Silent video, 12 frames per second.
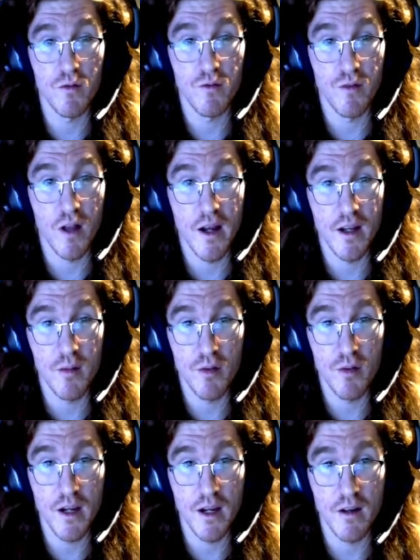flying a
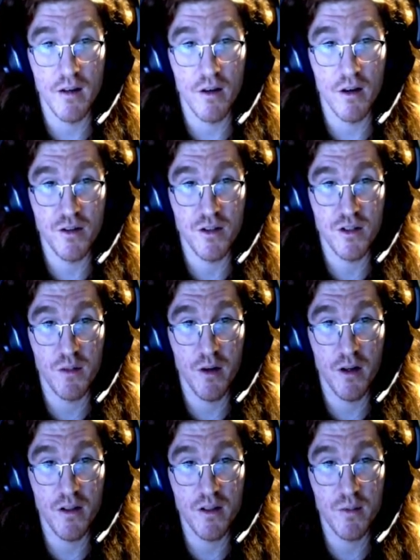plane and not just a
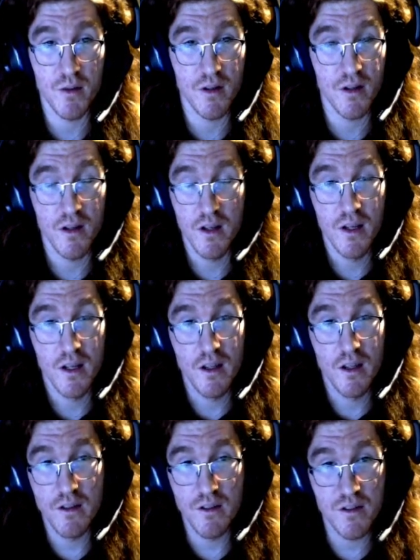bus. But
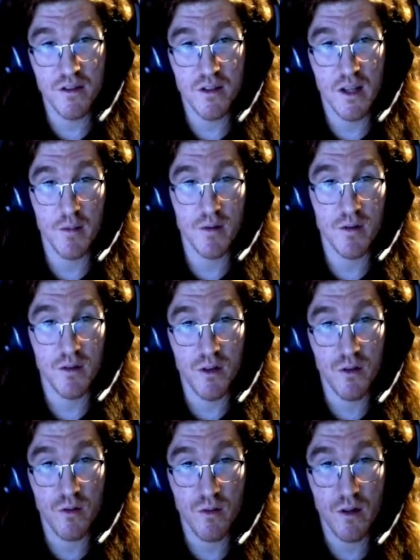this is absolutely
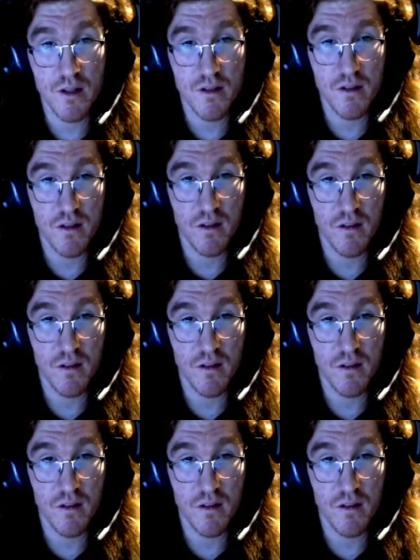crazy. Like,